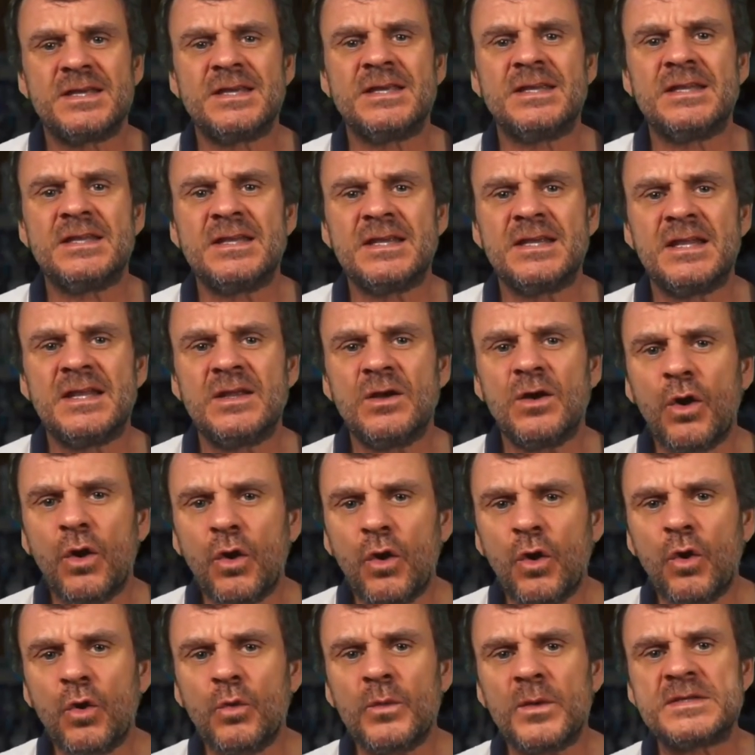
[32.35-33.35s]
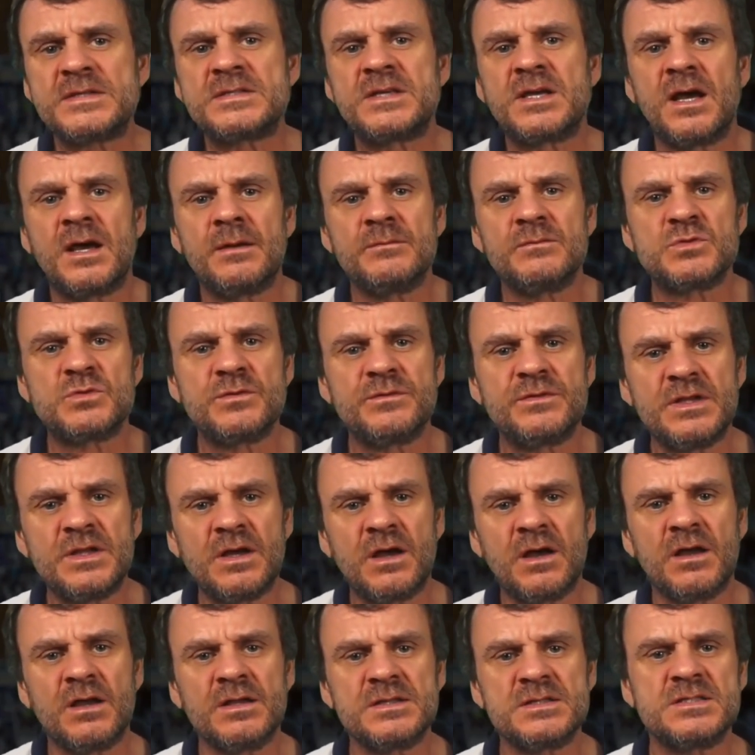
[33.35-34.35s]
it nearly always comes with the
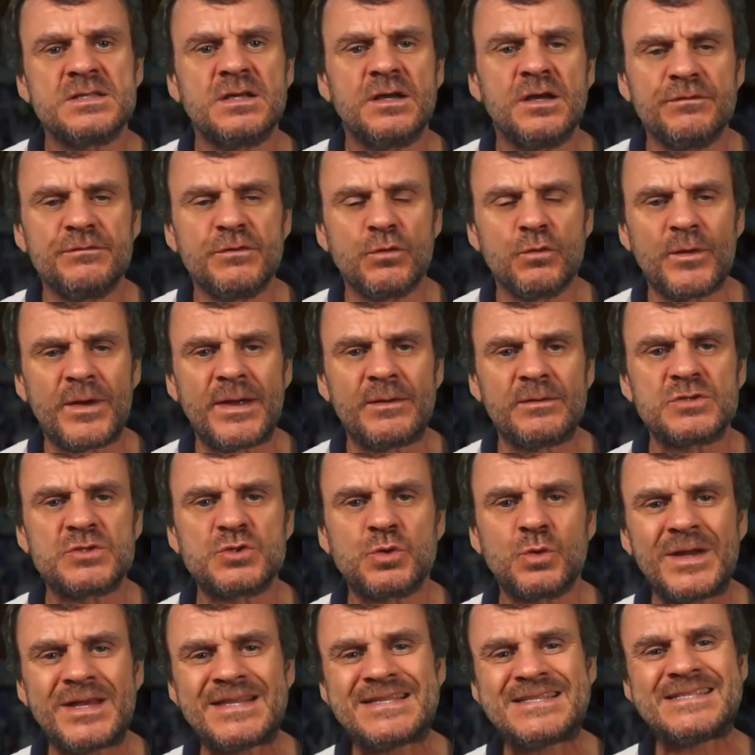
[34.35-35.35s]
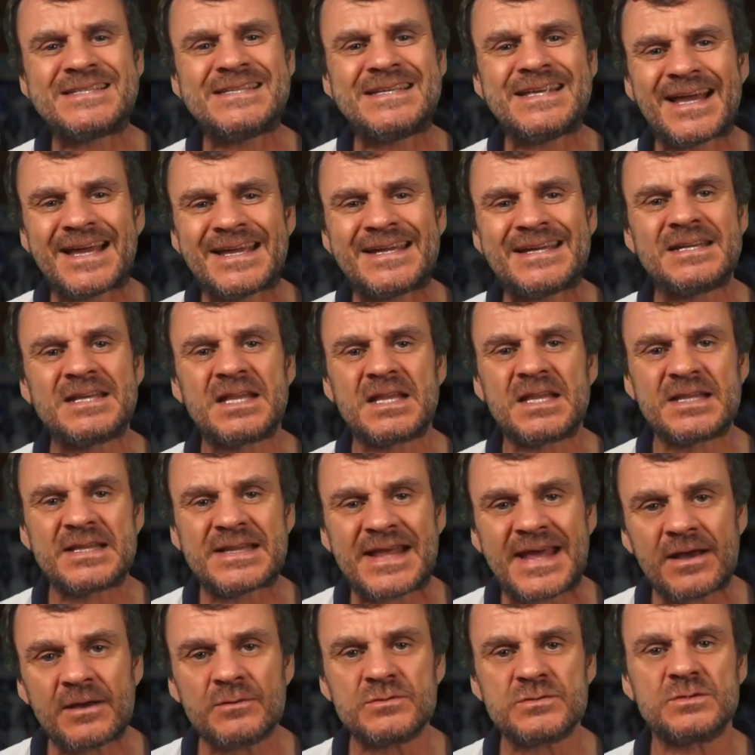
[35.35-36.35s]
answer of around
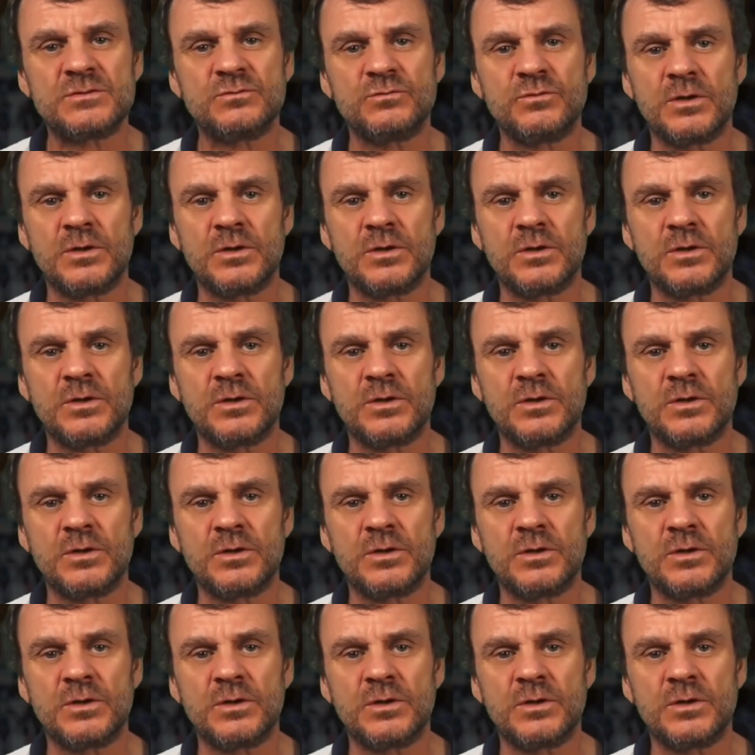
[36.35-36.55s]
28,000